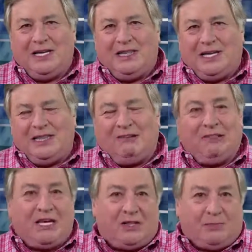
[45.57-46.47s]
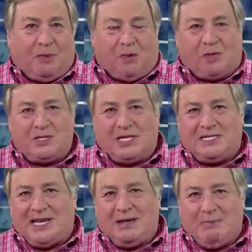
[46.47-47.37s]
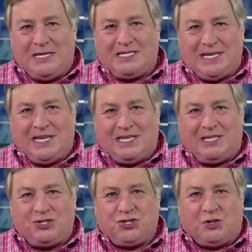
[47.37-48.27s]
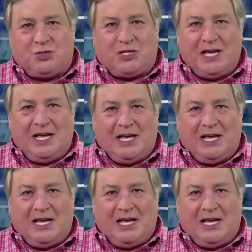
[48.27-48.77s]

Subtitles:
Then there are the other polls. There's ABC that shows